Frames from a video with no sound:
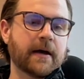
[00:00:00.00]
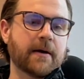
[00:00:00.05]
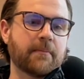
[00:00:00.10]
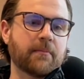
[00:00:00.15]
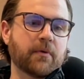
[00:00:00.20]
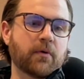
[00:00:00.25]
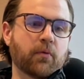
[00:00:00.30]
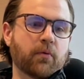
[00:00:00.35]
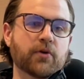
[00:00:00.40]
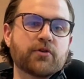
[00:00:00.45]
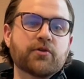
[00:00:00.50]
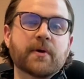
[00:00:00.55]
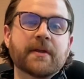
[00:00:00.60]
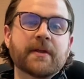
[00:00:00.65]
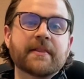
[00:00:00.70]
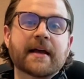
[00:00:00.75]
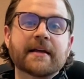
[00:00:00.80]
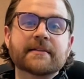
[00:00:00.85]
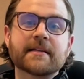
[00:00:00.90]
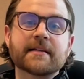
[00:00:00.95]
We're doing
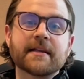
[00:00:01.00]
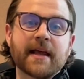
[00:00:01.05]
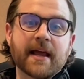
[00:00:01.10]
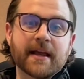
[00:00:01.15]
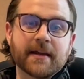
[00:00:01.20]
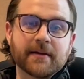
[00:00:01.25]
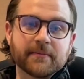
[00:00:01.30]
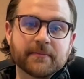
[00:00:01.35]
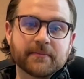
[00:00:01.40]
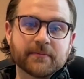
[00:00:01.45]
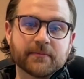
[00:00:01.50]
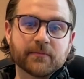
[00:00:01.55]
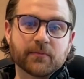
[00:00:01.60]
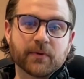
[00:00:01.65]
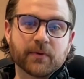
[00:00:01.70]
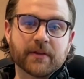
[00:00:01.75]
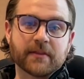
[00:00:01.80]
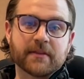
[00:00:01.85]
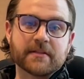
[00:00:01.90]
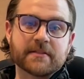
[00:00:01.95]
that today
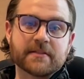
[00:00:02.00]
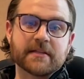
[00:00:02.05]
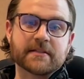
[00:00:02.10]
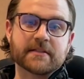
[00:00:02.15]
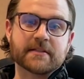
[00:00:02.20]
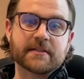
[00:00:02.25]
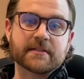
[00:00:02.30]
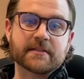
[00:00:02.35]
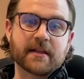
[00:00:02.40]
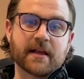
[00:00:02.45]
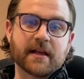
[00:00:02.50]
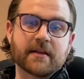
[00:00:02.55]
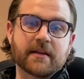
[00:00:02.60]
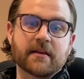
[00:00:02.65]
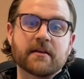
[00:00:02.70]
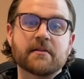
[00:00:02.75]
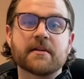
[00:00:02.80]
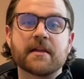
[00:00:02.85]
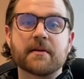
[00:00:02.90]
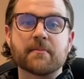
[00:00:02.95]
with diseases like
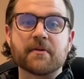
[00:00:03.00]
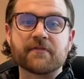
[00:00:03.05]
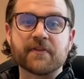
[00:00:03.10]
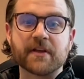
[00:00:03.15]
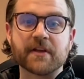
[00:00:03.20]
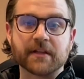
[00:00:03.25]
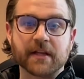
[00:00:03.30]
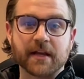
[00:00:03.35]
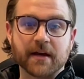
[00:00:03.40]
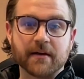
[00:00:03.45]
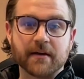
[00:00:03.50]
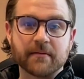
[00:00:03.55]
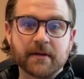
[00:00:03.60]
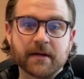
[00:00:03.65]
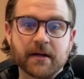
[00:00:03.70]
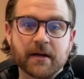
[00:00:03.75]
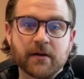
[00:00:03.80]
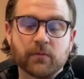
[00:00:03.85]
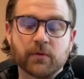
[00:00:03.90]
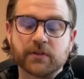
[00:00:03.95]
hemophilia,
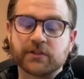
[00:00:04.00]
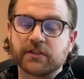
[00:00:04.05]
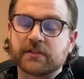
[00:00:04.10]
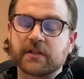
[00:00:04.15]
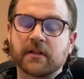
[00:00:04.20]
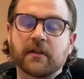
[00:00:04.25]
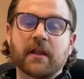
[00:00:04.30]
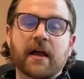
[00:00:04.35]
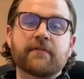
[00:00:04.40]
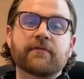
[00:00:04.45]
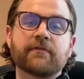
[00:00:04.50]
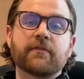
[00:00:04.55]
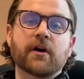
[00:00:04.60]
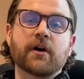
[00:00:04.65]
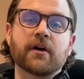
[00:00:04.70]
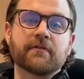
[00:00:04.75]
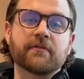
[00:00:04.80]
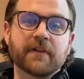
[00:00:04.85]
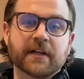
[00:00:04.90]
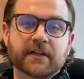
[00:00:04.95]
which is a
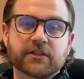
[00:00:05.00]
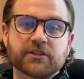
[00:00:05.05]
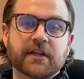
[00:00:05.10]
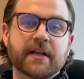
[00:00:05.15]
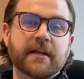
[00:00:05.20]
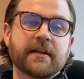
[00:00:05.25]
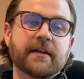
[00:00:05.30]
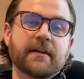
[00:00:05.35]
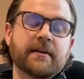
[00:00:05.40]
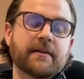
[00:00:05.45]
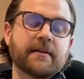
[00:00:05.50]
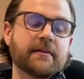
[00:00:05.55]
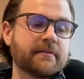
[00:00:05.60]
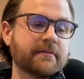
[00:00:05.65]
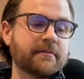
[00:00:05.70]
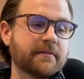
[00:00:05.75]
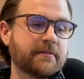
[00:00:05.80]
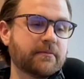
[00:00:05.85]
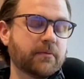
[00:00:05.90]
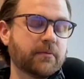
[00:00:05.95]
lifelong affliction, and it
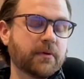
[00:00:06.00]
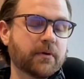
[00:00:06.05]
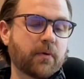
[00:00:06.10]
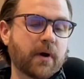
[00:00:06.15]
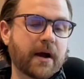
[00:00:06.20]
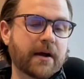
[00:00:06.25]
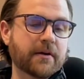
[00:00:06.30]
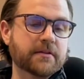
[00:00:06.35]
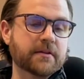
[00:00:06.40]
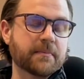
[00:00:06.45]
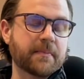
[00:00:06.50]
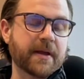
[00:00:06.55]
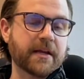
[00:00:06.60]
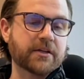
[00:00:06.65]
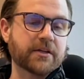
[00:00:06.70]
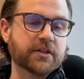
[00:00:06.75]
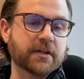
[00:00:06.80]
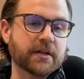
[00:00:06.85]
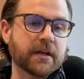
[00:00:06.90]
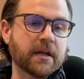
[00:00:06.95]
requires a
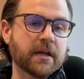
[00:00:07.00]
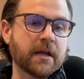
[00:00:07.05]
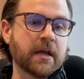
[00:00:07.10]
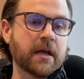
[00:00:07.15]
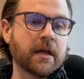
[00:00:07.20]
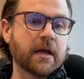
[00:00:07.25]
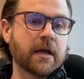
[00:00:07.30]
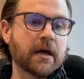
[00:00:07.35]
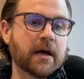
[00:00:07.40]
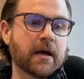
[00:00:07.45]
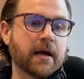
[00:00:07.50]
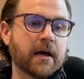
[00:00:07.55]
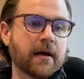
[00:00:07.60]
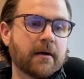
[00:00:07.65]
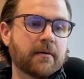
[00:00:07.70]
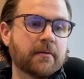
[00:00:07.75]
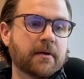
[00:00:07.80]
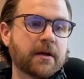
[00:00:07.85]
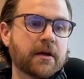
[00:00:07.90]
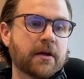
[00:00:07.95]
patient
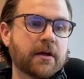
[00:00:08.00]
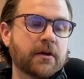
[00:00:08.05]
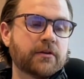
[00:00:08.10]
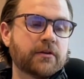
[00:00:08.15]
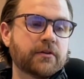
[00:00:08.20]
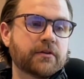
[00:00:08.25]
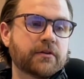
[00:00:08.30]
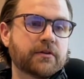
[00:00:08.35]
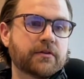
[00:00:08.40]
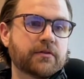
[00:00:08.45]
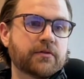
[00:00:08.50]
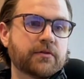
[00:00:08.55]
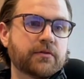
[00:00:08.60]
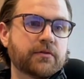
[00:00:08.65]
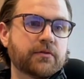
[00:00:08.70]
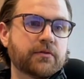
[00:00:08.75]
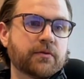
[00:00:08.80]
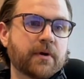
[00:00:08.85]
to